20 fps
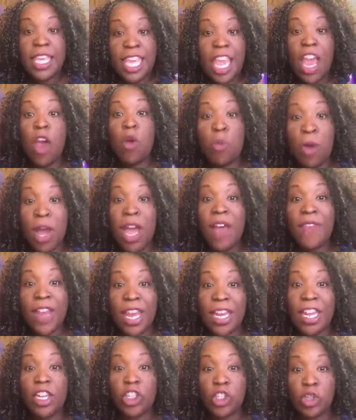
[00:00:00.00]
Yeah, what if
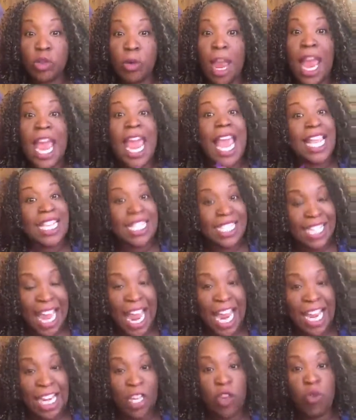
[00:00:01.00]
I didn't try?
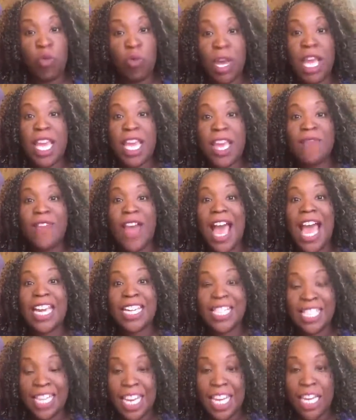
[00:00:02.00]
Exactly. What if I
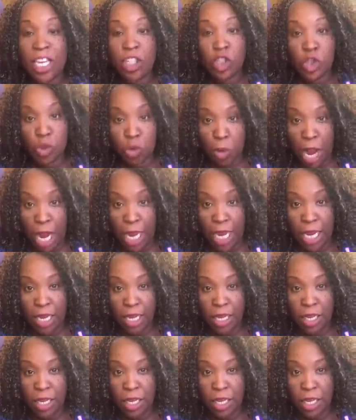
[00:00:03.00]
didn't try
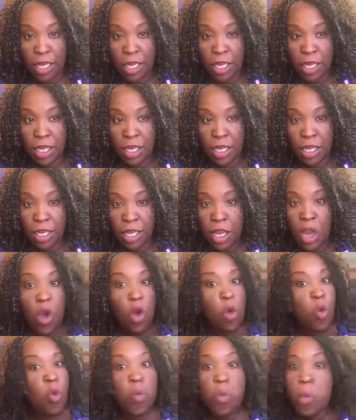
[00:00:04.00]
it?
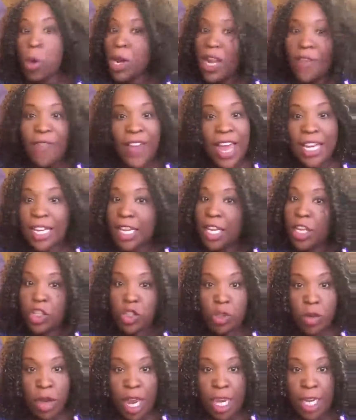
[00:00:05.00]
What if I
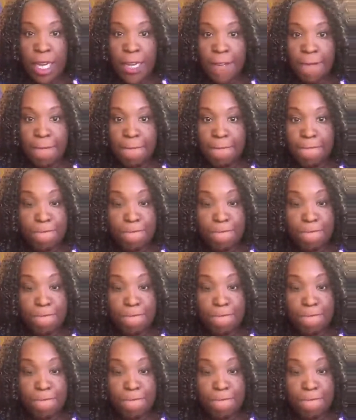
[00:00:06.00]
didn't try it?